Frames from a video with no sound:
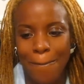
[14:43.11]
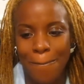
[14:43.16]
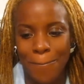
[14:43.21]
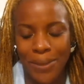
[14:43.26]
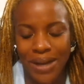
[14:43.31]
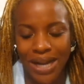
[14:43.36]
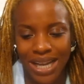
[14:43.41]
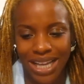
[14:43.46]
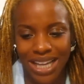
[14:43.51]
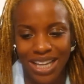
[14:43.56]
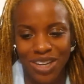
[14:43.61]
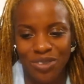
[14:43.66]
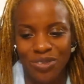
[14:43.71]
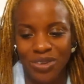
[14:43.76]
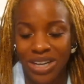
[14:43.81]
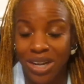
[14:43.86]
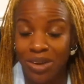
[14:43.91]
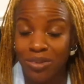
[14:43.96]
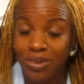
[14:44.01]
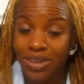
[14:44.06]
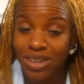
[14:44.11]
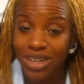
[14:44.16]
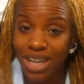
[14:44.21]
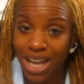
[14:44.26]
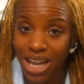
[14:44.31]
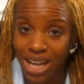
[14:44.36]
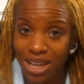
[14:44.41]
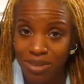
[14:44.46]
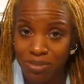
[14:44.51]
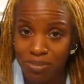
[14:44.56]
but when I woke
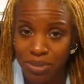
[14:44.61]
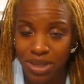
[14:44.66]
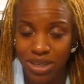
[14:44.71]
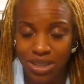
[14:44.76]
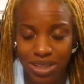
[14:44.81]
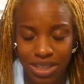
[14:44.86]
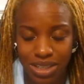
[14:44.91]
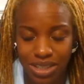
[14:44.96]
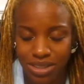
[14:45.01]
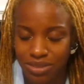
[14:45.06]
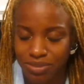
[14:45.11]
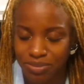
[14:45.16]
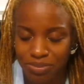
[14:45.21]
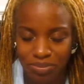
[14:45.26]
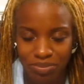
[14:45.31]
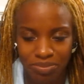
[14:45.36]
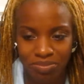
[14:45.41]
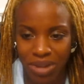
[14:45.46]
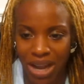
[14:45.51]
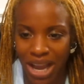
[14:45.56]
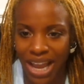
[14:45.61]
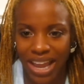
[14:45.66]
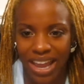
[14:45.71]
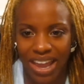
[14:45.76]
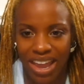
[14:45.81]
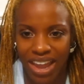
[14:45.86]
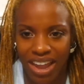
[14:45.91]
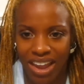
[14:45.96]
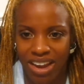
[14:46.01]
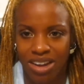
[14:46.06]
up, my
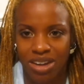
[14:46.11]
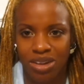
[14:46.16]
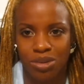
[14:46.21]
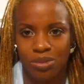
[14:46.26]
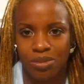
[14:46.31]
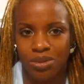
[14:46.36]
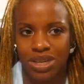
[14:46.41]
hair